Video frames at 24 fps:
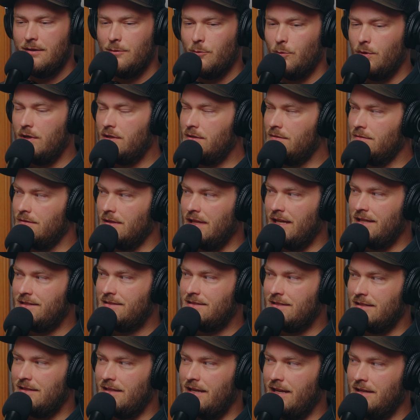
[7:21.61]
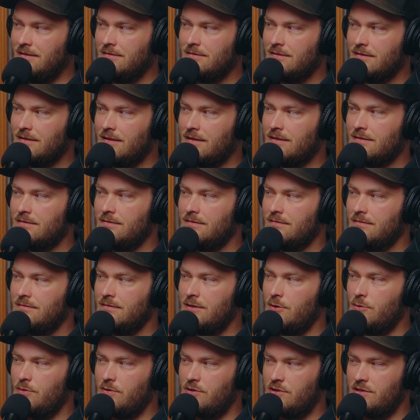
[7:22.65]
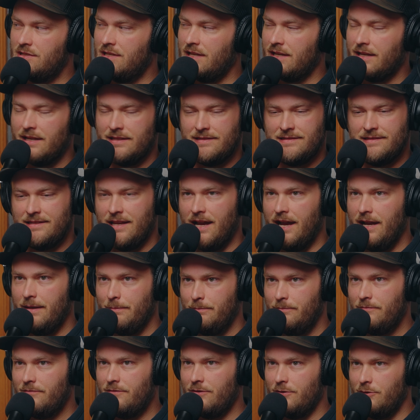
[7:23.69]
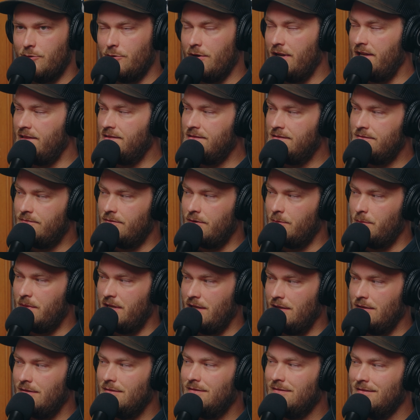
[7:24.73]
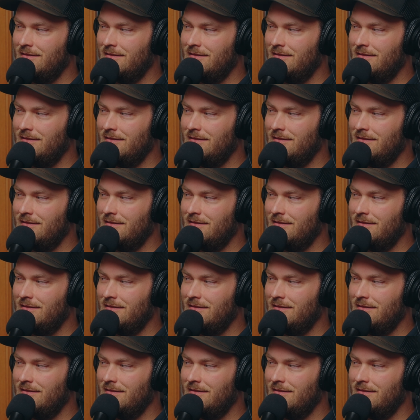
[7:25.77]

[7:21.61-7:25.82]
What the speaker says: What led to that? You were just like, it's time for dreads for me.